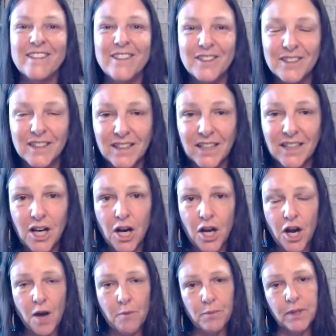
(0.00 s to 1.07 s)
totally
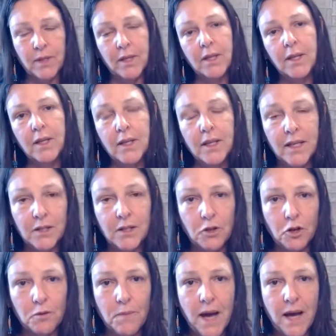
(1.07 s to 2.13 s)
caught up in
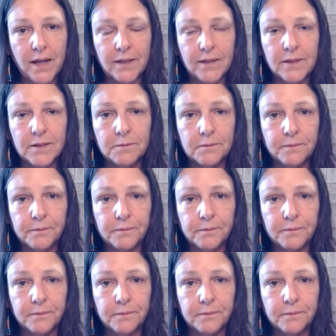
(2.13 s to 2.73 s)
our mind.